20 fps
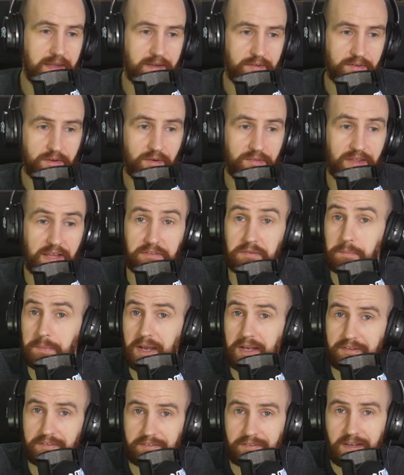So that's the
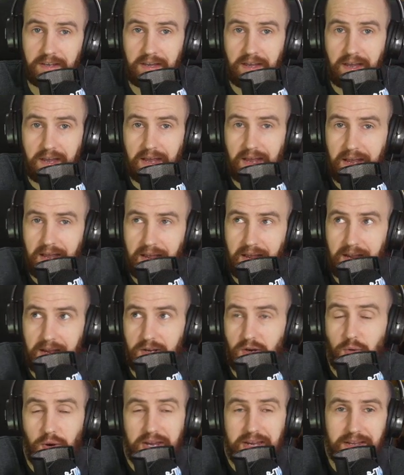best uh,
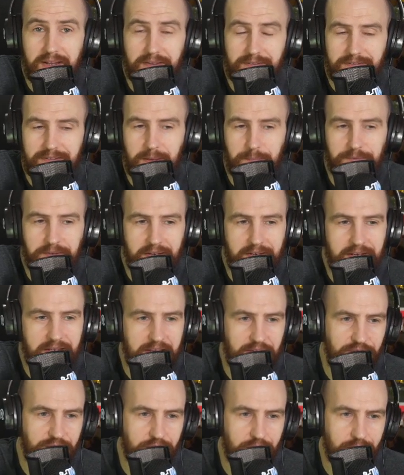quick tips I could
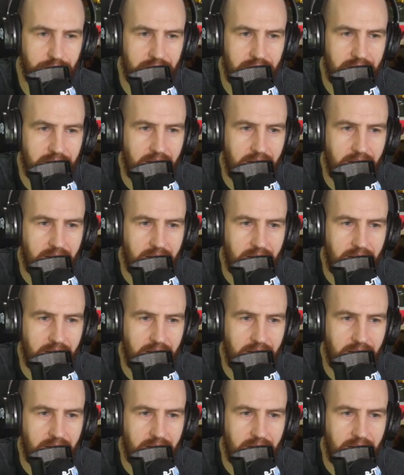give you